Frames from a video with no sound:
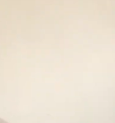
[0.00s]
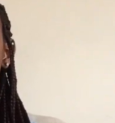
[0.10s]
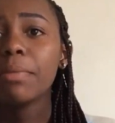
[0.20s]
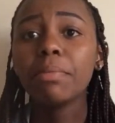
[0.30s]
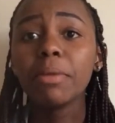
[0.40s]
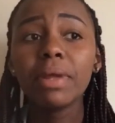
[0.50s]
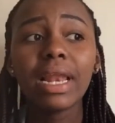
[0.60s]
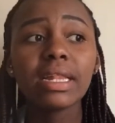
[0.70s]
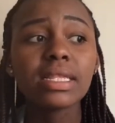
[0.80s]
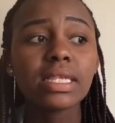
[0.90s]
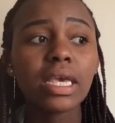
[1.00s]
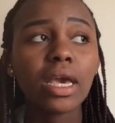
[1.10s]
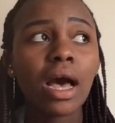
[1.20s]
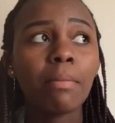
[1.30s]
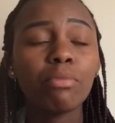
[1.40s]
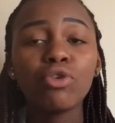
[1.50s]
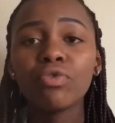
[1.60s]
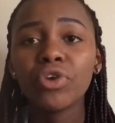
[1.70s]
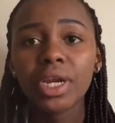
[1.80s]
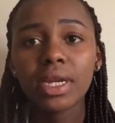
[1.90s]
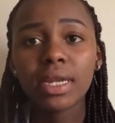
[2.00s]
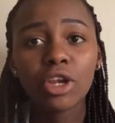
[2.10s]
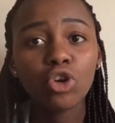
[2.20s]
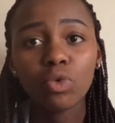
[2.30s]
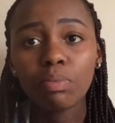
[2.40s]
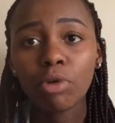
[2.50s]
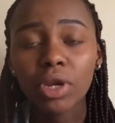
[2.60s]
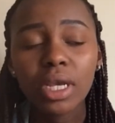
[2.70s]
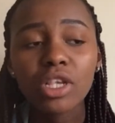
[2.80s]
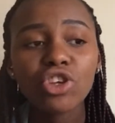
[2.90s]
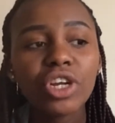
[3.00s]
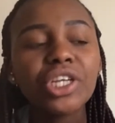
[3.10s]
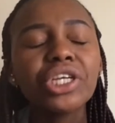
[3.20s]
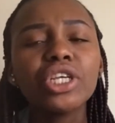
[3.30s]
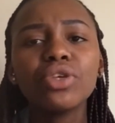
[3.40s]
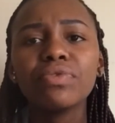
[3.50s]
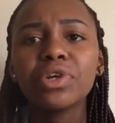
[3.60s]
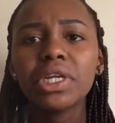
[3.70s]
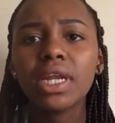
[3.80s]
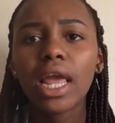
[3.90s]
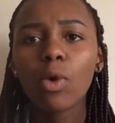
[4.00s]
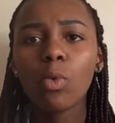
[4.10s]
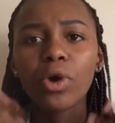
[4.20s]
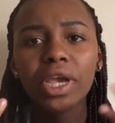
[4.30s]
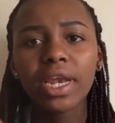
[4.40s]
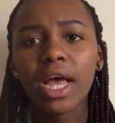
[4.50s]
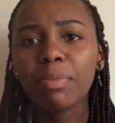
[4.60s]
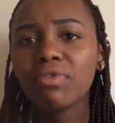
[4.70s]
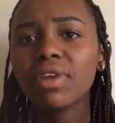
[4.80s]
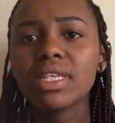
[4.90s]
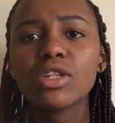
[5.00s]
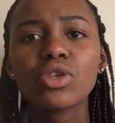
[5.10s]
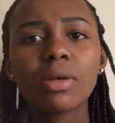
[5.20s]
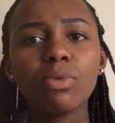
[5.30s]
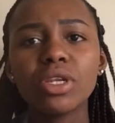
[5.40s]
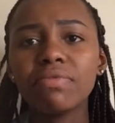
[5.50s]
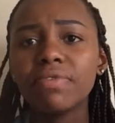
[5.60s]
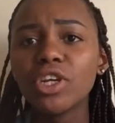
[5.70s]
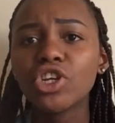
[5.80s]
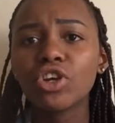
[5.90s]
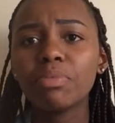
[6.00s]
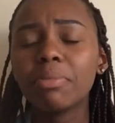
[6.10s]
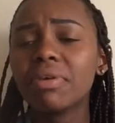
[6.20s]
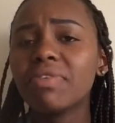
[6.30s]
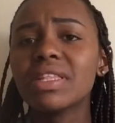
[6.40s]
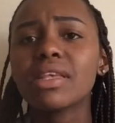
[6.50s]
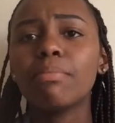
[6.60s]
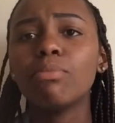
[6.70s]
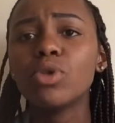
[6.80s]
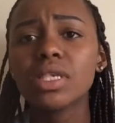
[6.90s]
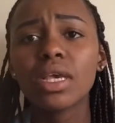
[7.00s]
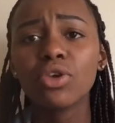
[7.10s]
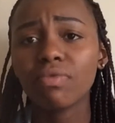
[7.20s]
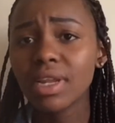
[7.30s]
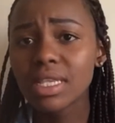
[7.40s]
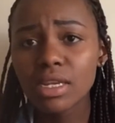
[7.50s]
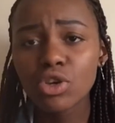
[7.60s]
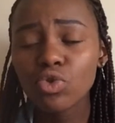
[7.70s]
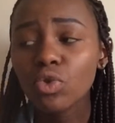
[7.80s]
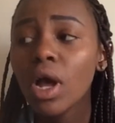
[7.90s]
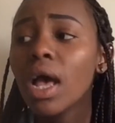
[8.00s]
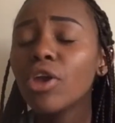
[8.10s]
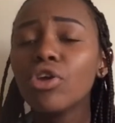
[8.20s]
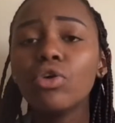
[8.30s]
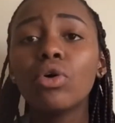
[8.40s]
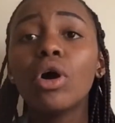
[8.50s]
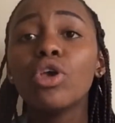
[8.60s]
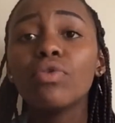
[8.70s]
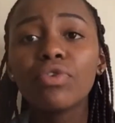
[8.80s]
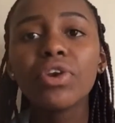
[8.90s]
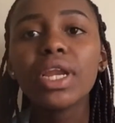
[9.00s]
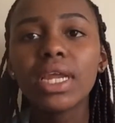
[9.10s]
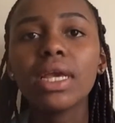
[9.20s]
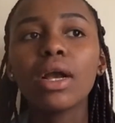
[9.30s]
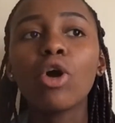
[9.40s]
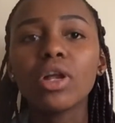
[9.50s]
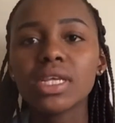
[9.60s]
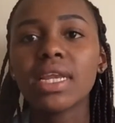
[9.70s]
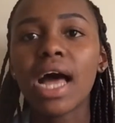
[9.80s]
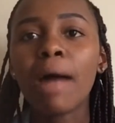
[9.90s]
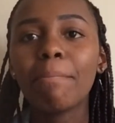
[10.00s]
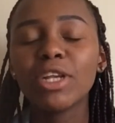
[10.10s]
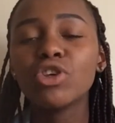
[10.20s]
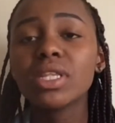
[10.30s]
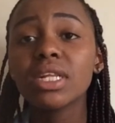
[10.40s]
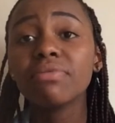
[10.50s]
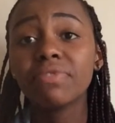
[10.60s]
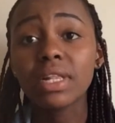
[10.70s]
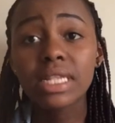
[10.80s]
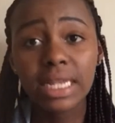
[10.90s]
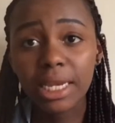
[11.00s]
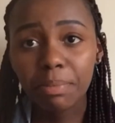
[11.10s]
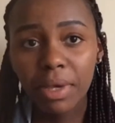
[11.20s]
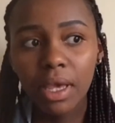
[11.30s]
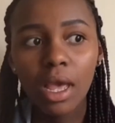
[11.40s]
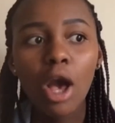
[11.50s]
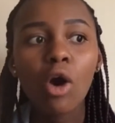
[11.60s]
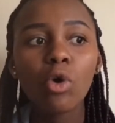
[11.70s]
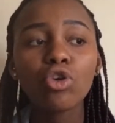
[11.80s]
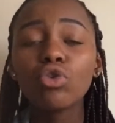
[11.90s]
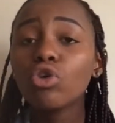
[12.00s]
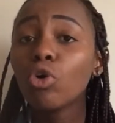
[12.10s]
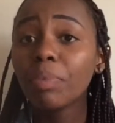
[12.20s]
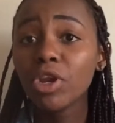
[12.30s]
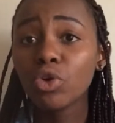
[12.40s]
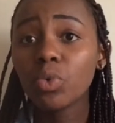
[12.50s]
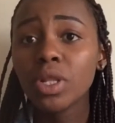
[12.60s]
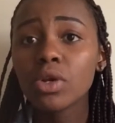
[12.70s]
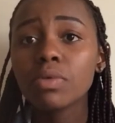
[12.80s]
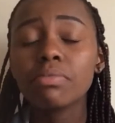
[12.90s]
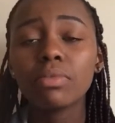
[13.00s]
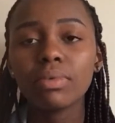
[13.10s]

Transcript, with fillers: and then maybe let's say um you've already done your morning stretches you've already like woken up you've listened to some motivation maybe if it's some music you've listened to you know you've already gotten up but you still feel sleepy you could open your window